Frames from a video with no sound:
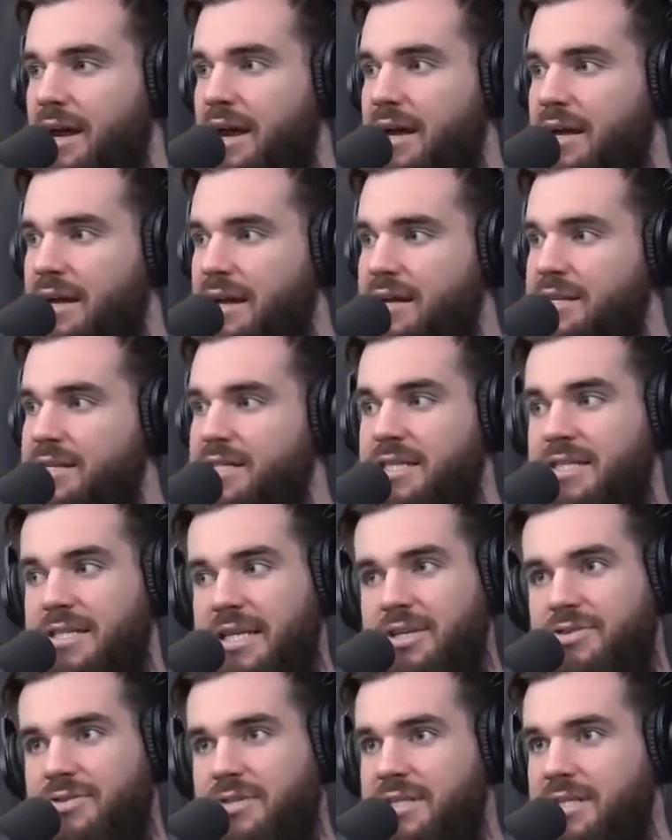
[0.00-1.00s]
And it's just
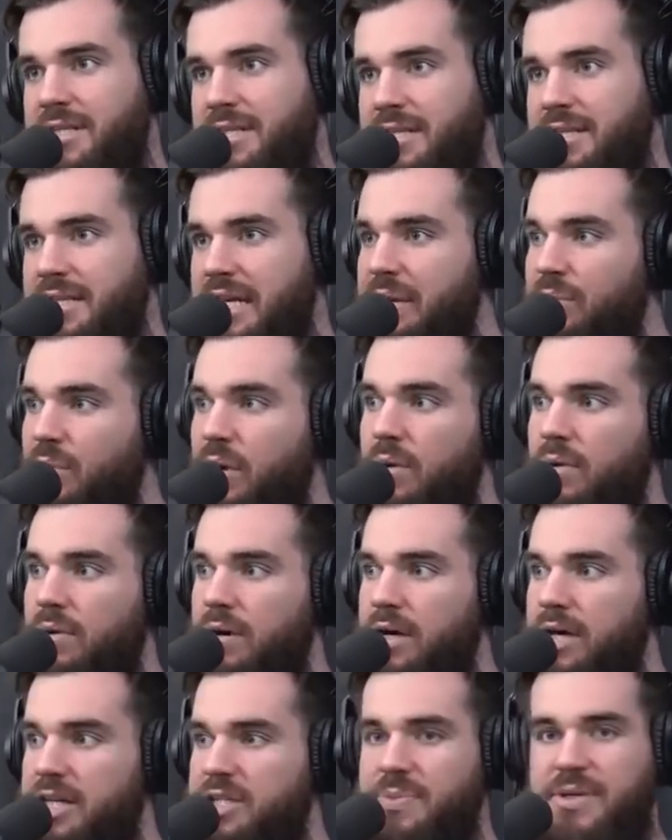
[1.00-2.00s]
interesting to see what
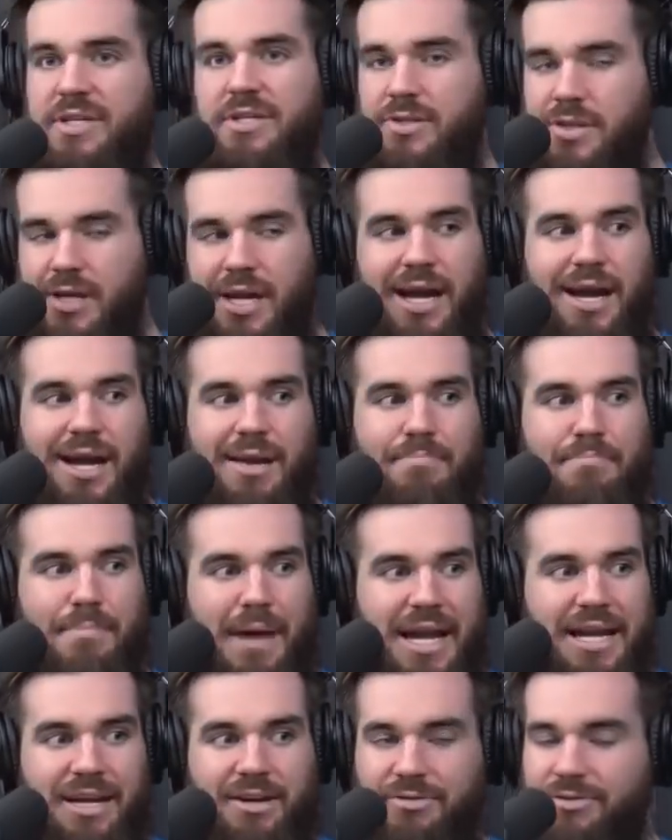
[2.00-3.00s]
works because you can't
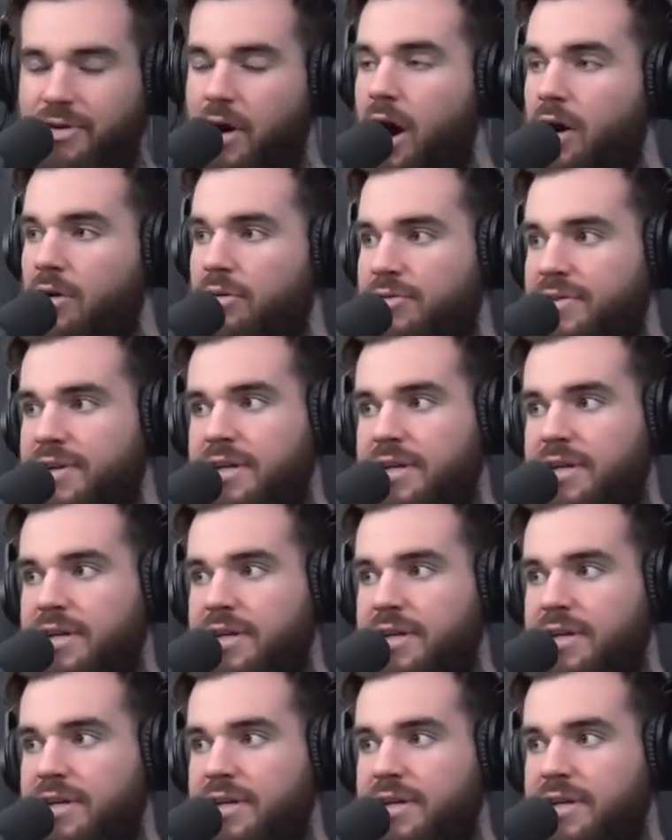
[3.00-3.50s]
make a viral